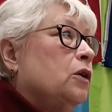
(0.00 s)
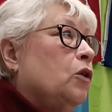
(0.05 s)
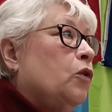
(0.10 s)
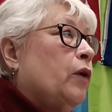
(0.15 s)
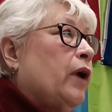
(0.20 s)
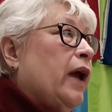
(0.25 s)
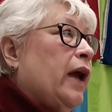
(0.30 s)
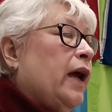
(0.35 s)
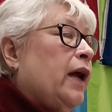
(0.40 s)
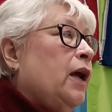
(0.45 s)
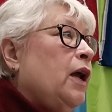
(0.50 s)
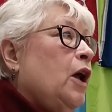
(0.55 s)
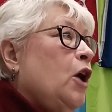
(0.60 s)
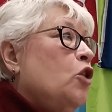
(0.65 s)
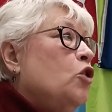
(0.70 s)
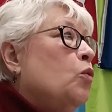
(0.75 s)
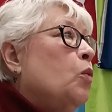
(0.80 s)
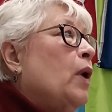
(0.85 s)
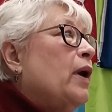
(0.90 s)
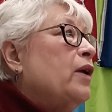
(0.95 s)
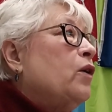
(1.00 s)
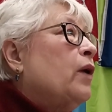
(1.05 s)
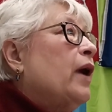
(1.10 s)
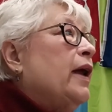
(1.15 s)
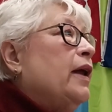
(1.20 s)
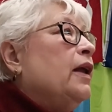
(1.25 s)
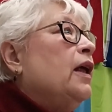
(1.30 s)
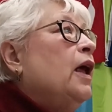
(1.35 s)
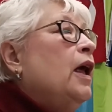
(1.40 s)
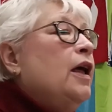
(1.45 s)
Okay. The one.
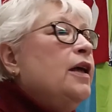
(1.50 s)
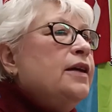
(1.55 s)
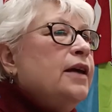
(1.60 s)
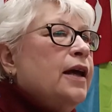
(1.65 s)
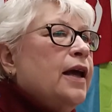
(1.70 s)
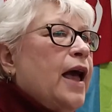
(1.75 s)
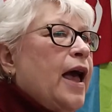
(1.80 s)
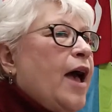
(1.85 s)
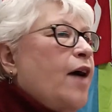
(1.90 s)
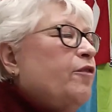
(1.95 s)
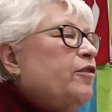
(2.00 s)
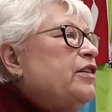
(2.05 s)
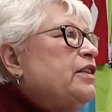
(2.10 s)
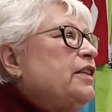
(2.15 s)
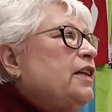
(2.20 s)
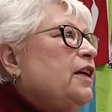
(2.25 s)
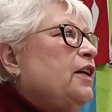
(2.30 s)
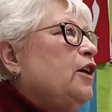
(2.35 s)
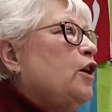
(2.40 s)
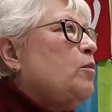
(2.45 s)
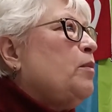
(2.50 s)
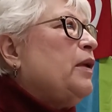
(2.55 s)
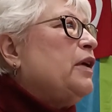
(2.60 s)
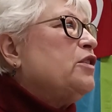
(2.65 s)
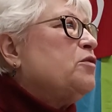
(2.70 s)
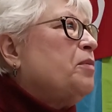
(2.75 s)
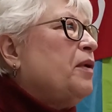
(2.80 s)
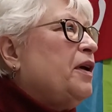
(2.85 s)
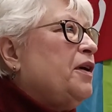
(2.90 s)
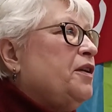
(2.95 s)
Okay. Have a seat. Let me
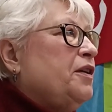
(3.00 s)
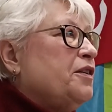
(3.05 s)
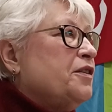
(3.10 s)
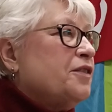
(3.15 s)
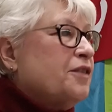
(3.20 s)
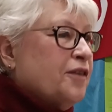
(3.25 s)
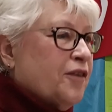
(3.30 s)
explain this.